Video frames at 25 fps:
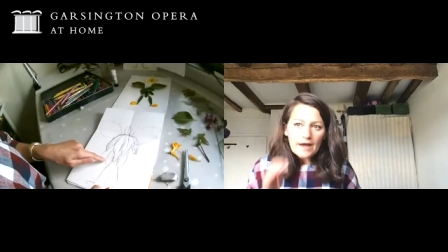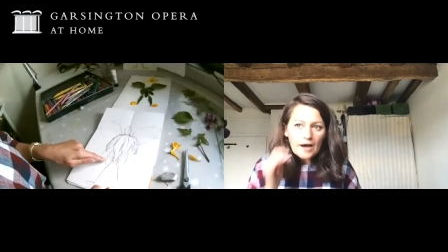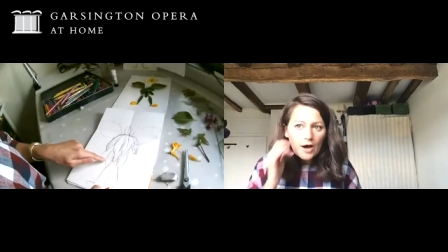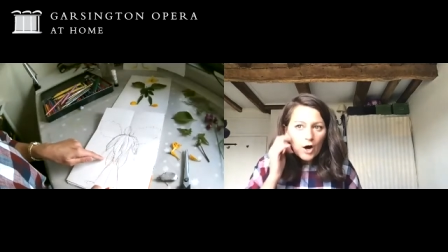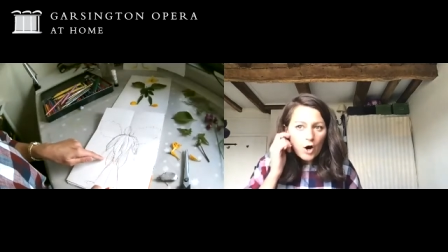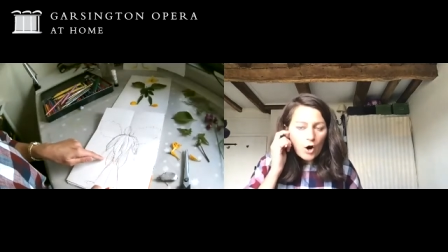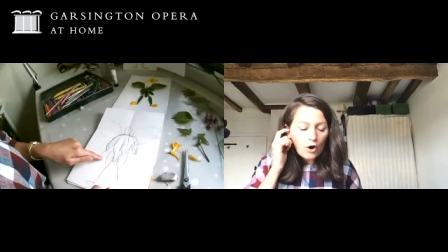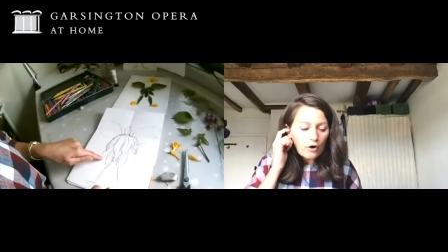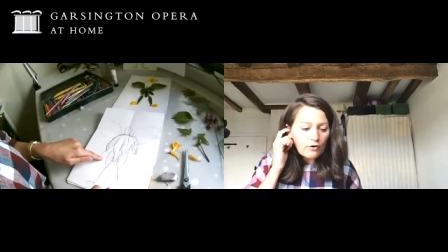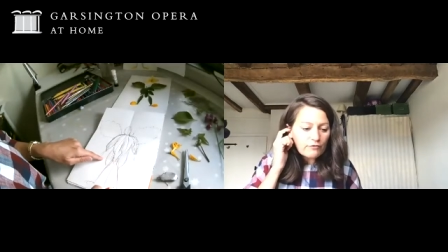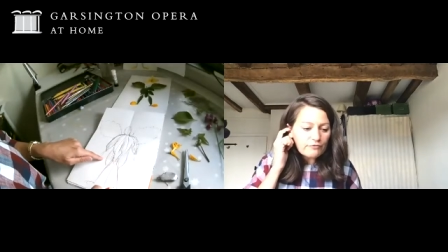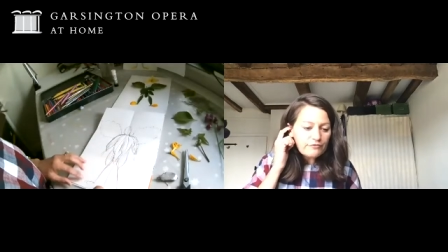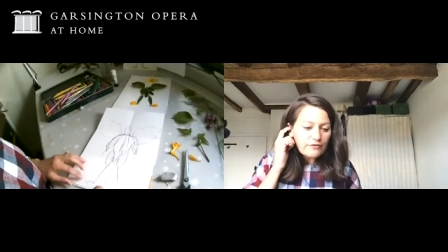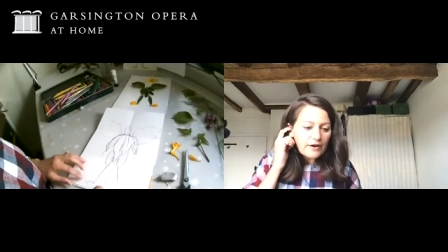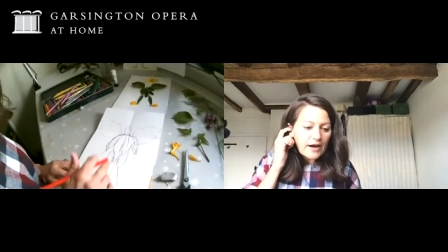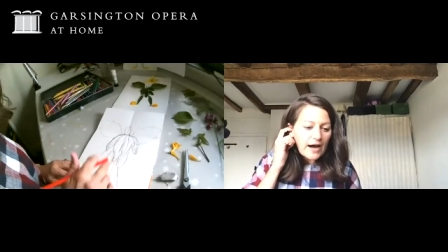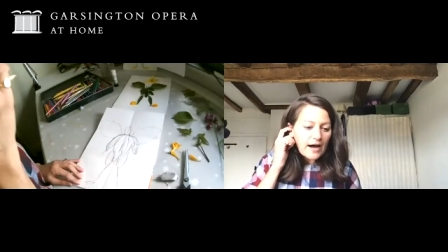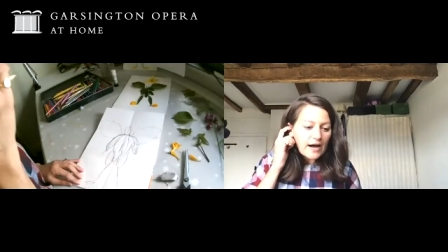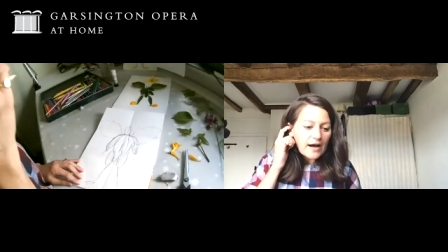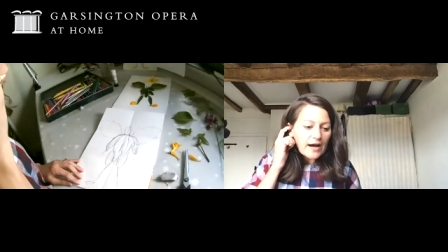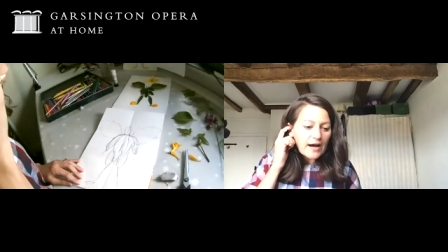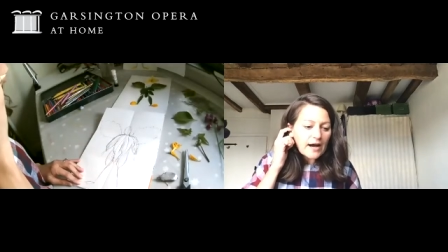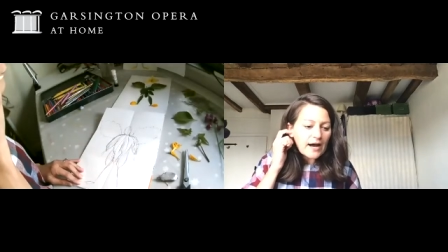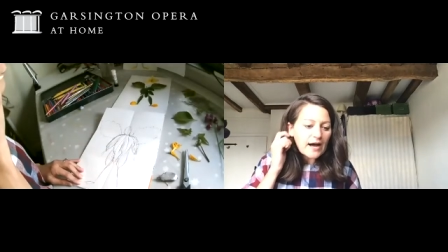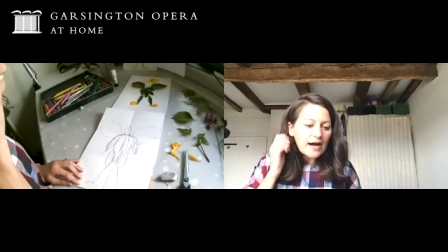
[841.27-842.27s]
of
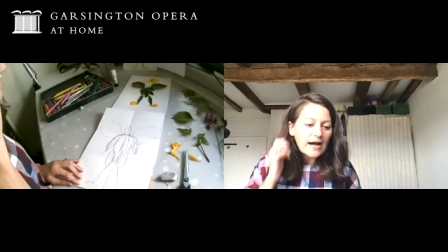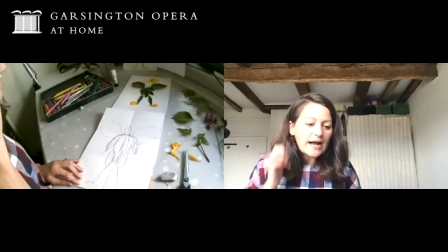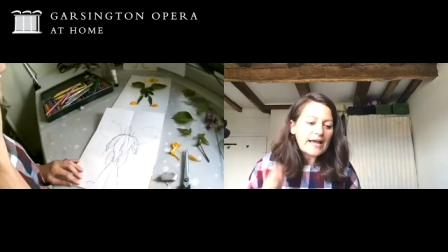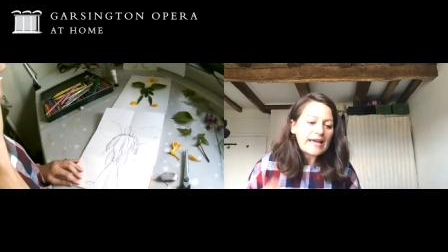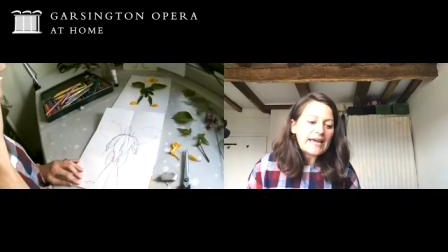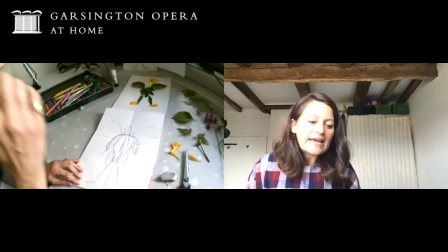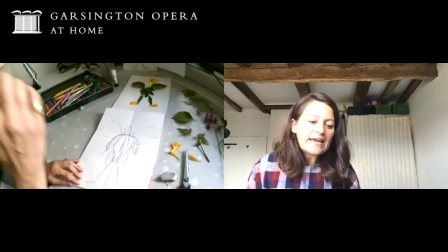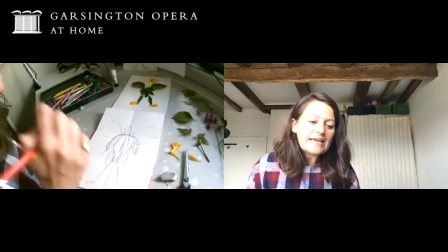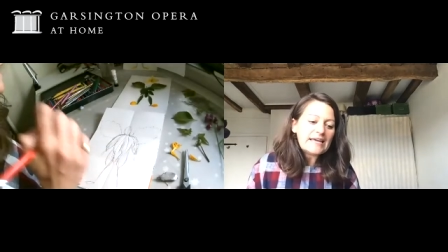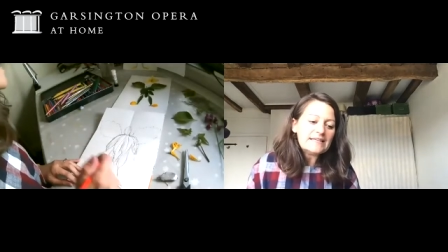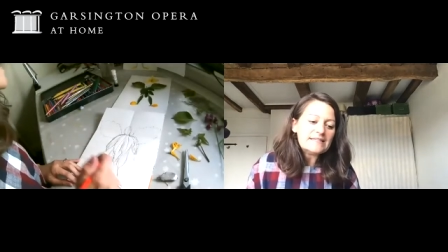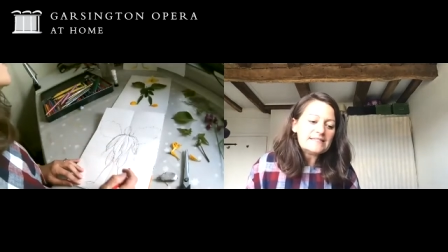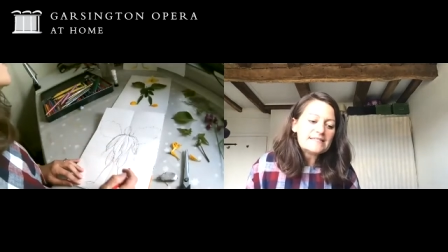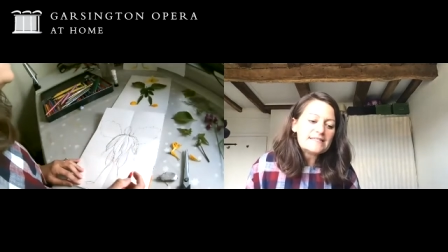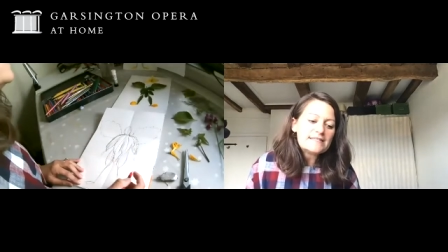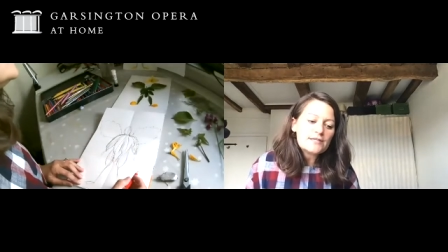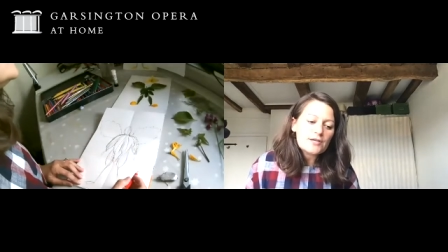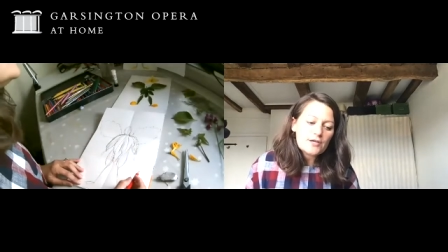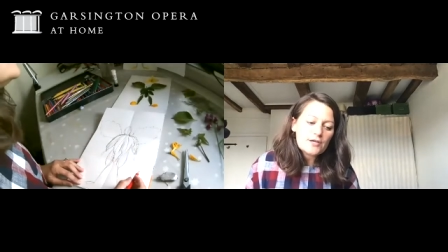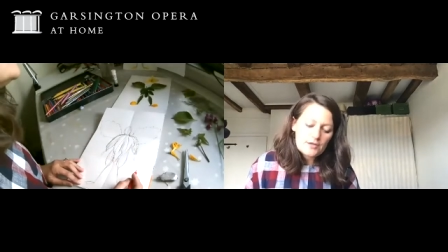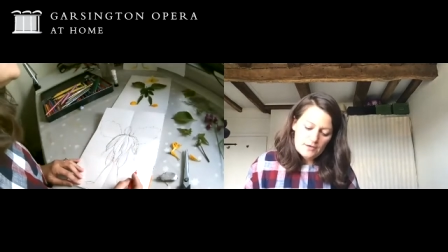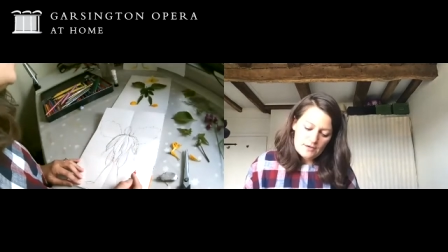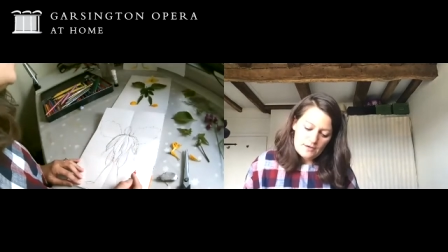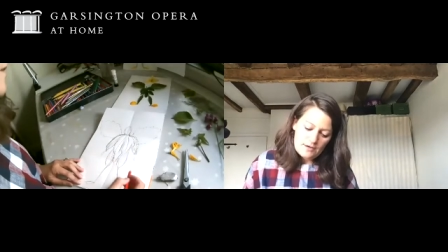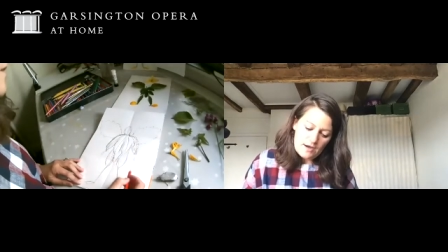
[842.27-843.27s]
uh, his,
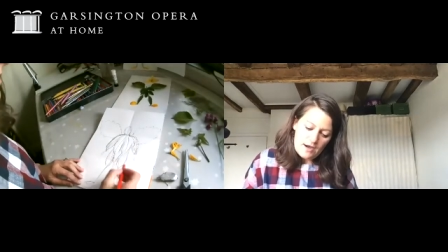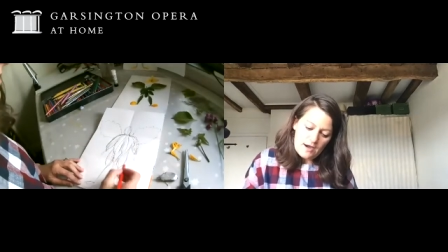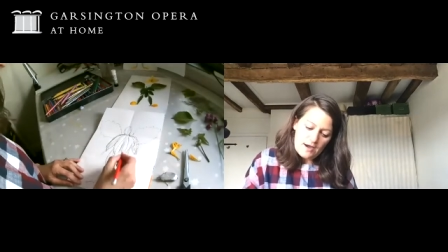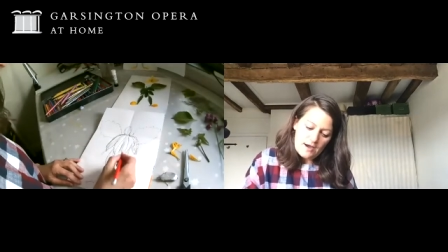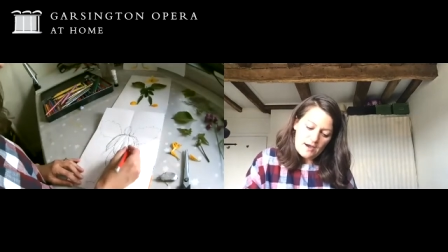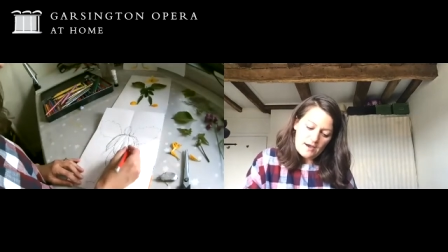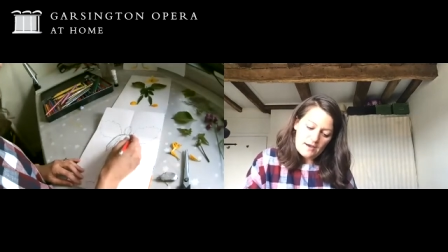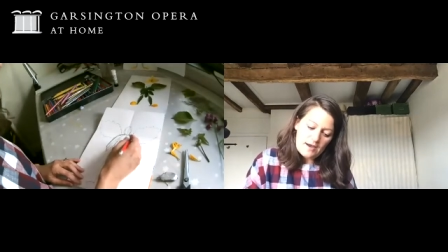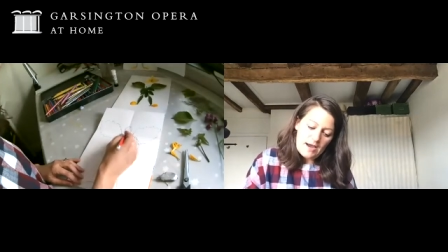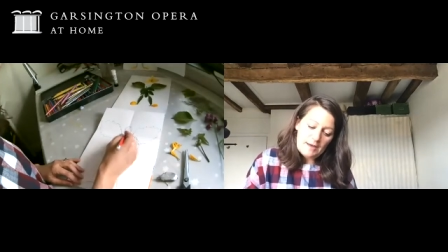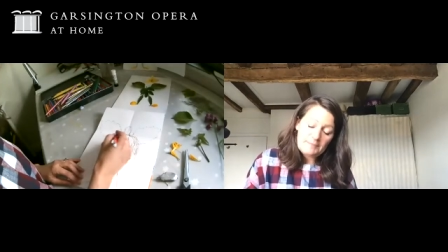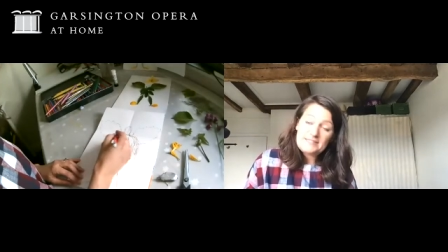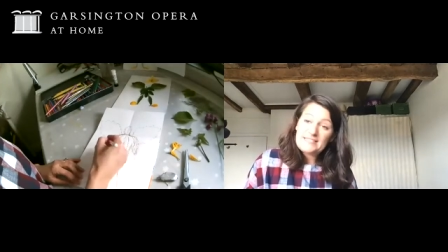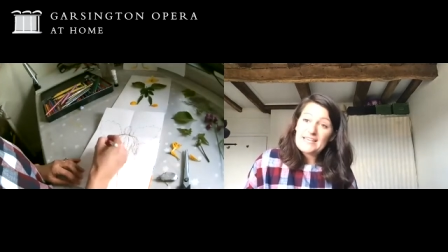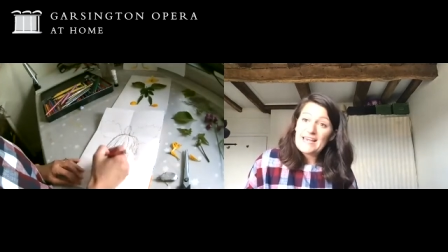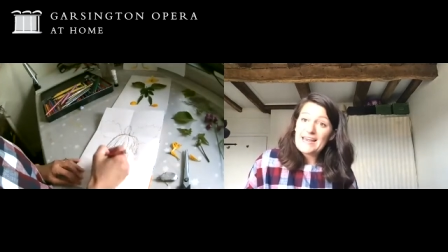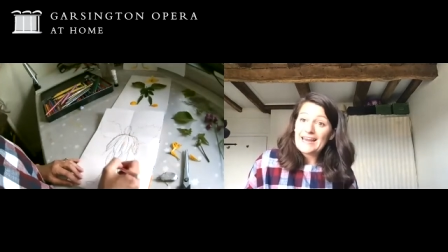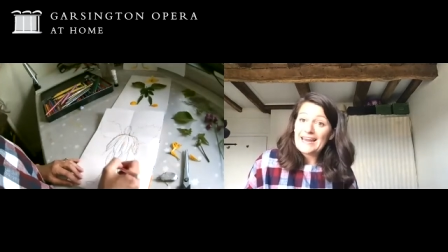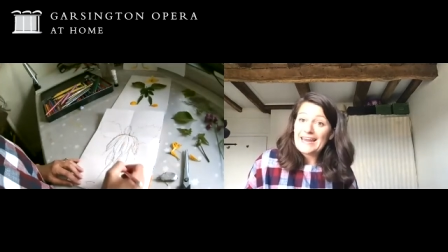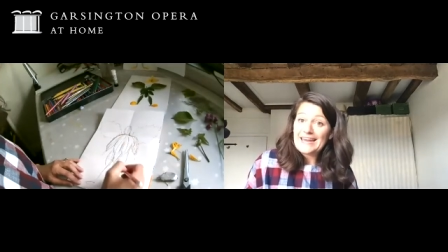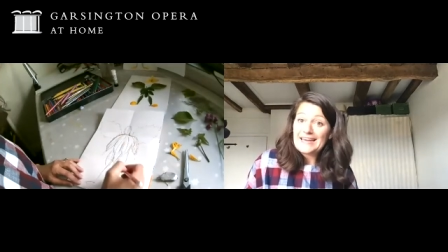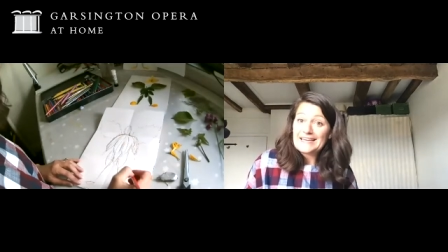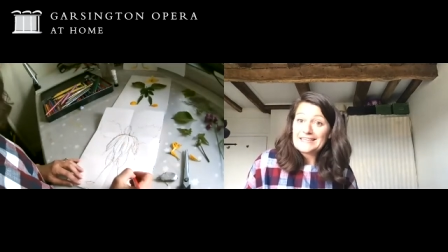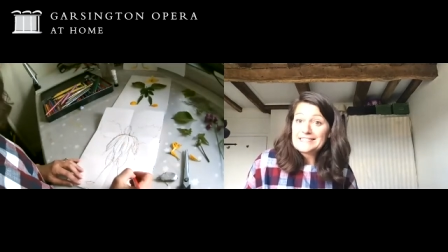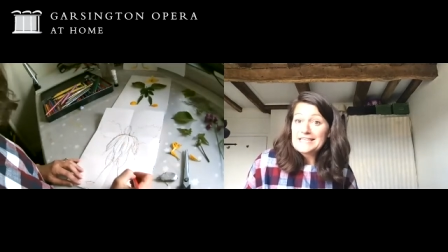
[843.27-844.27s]
uh, I'm saying
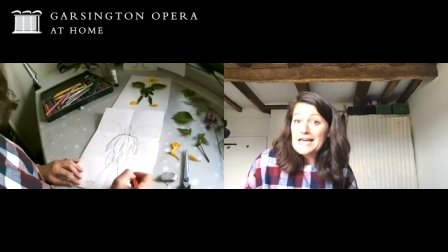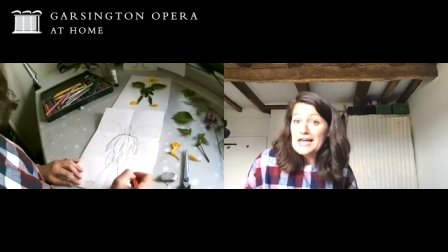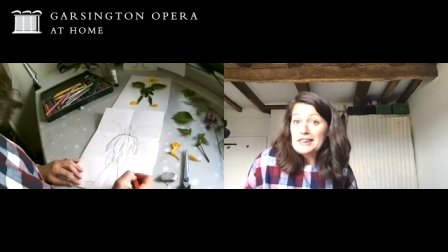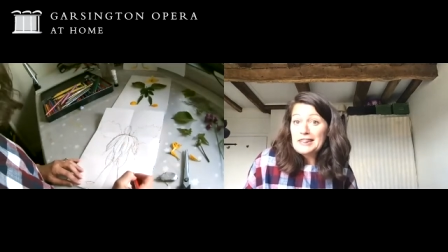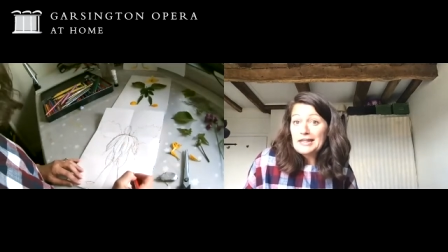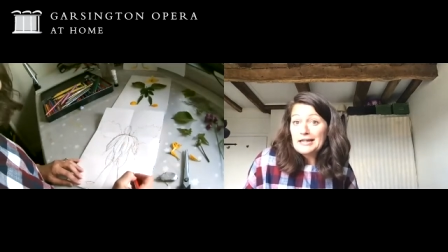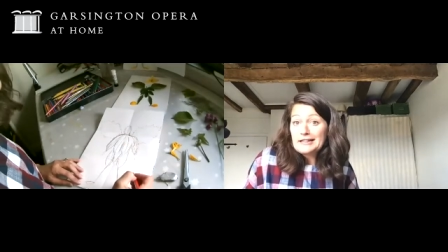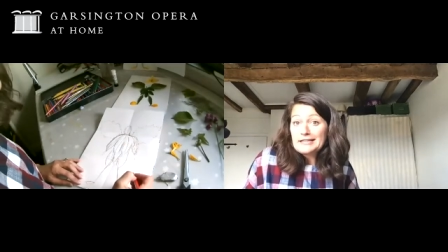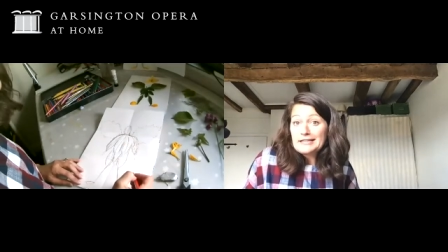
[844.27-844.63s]
his, I think